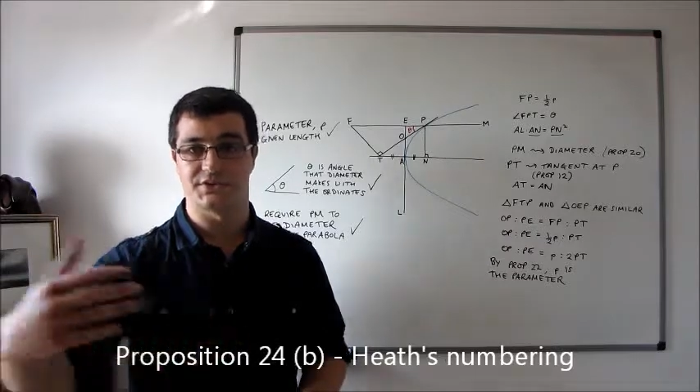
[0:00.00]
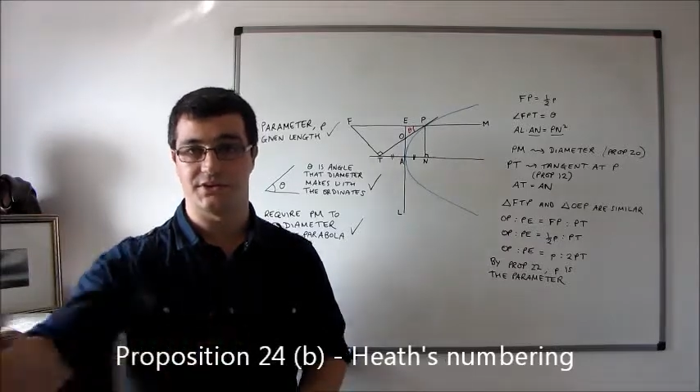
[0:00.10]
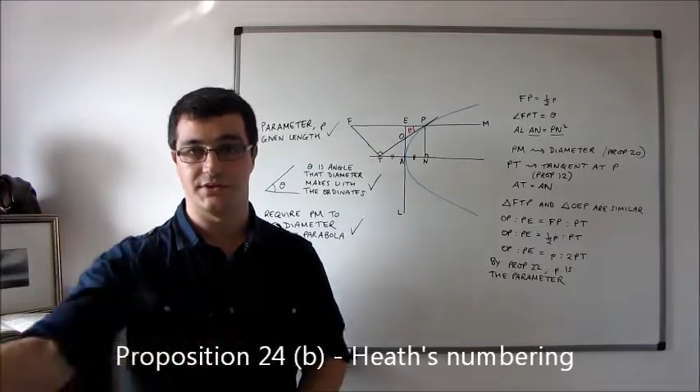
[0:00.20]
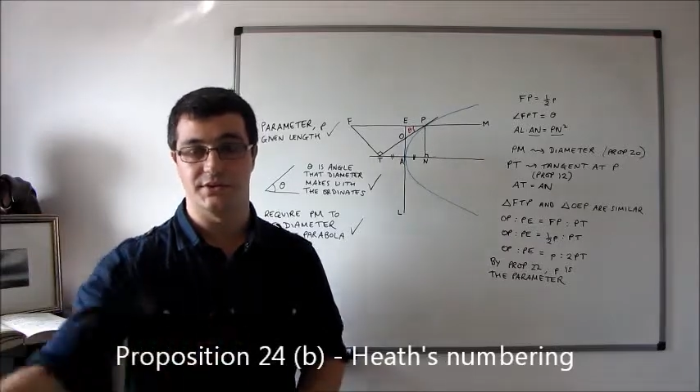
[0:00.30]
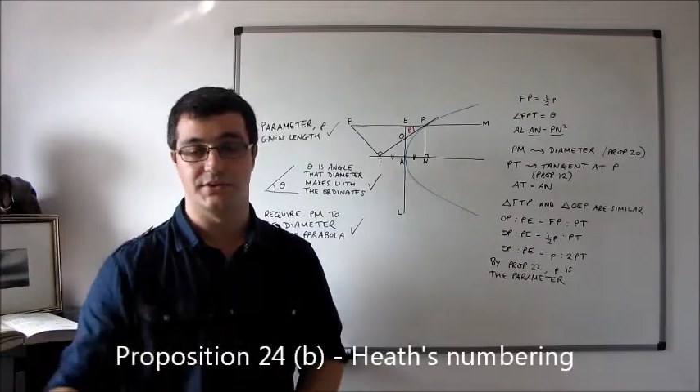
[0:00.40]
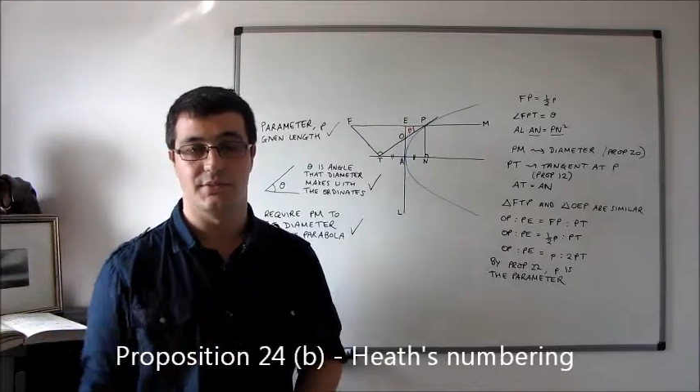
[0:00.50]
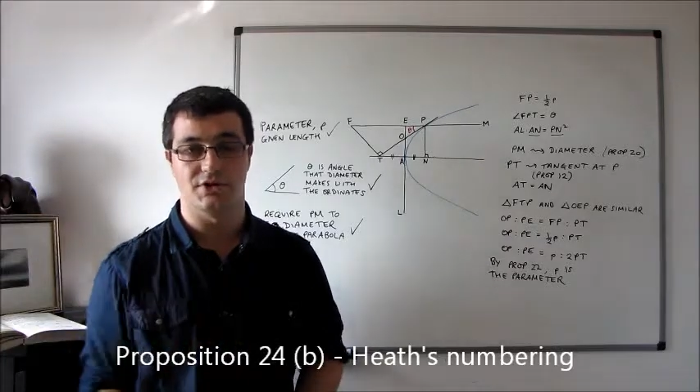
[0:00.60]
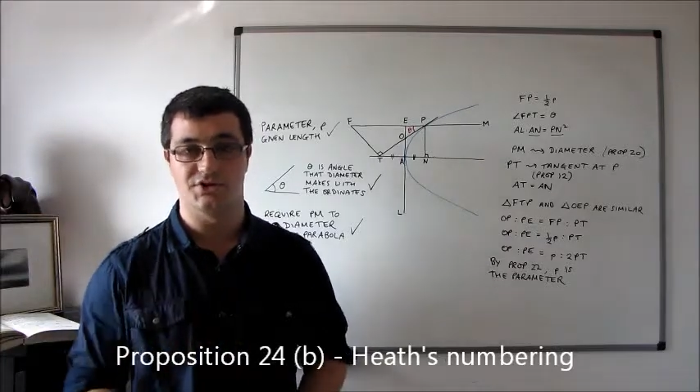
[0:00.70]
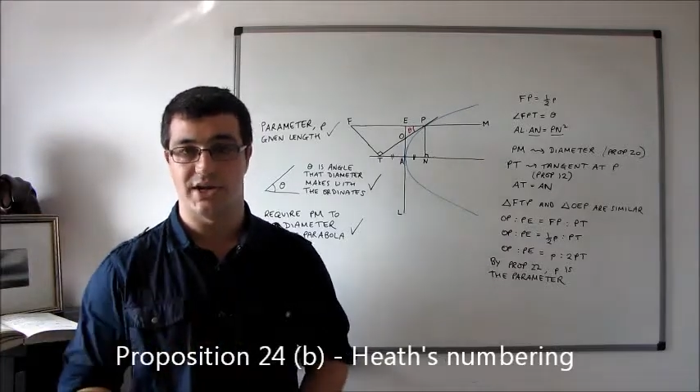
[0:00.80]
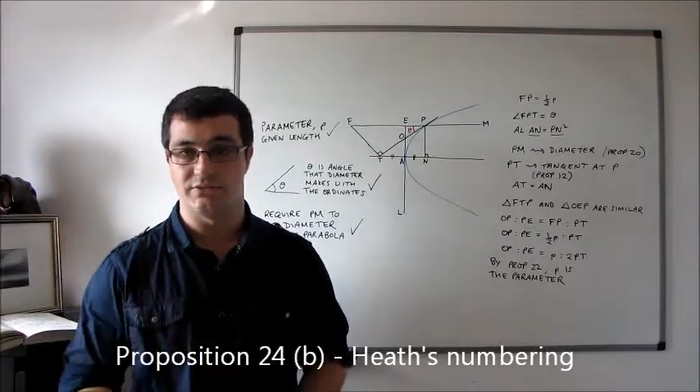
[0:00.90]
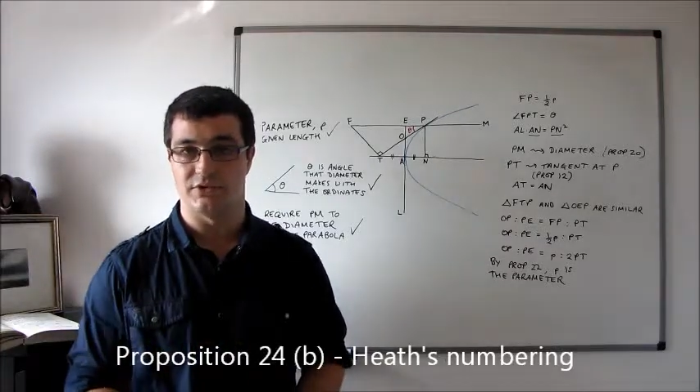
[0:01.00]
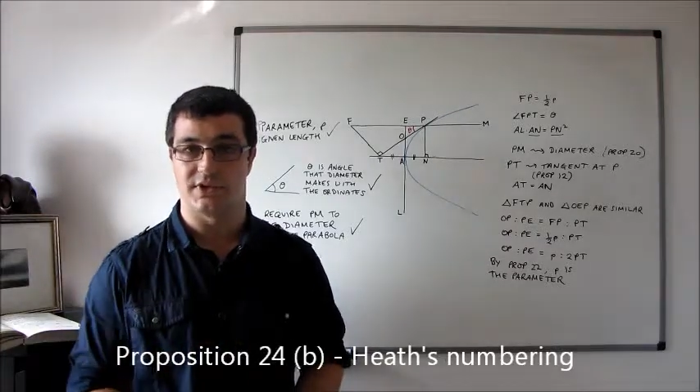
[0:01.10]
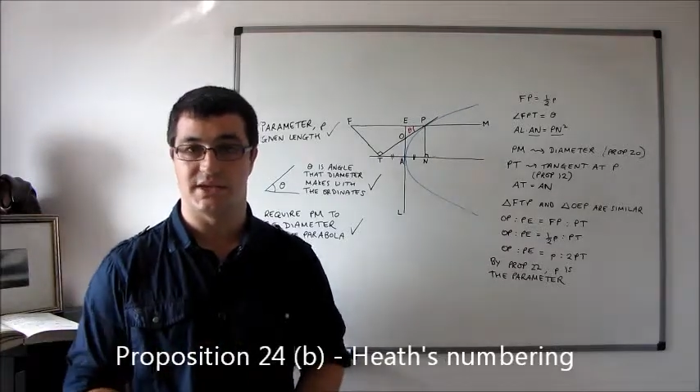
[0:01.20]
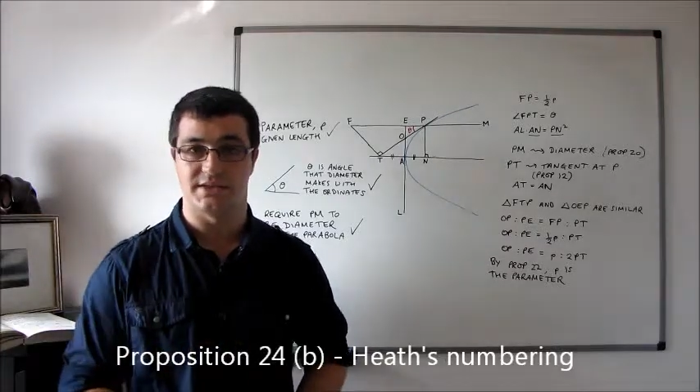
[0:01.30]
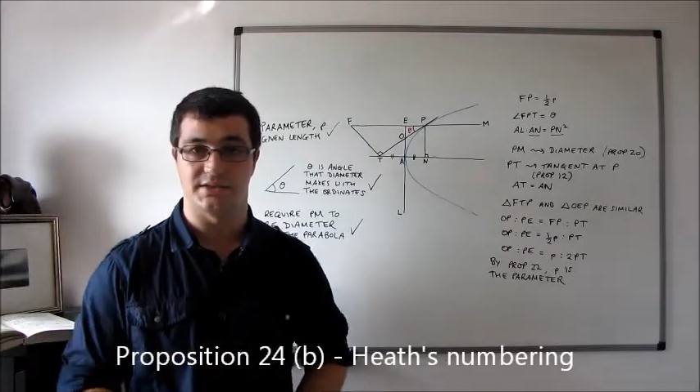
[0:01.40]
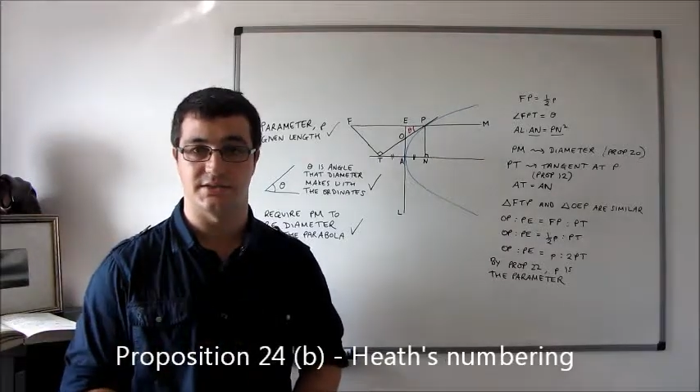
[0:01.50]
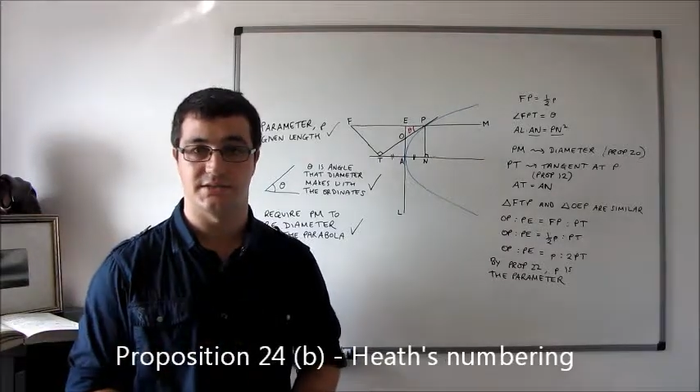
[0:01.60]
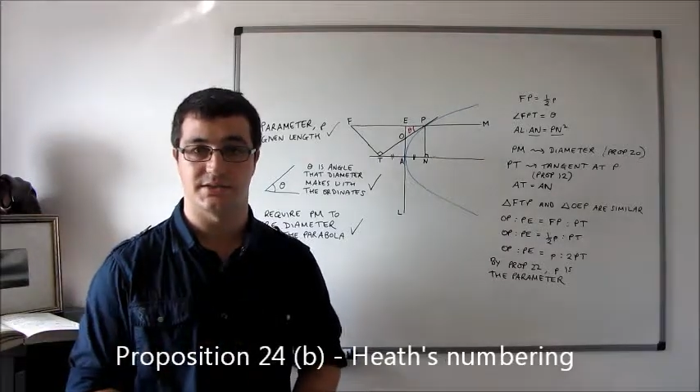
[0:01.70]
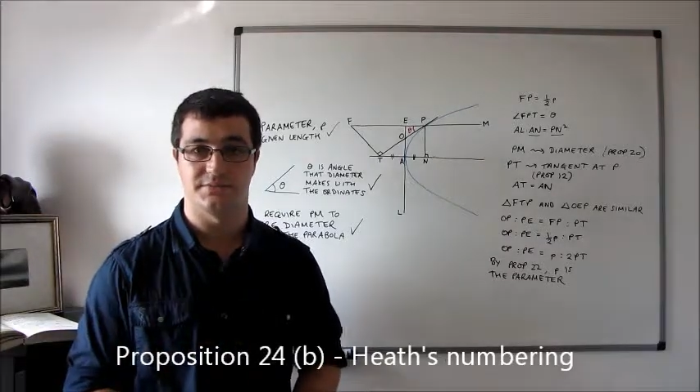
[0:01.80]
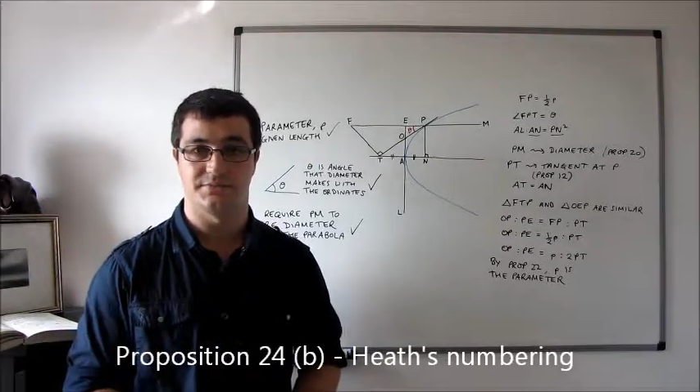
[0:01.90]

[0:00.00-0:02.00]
to the more general cases.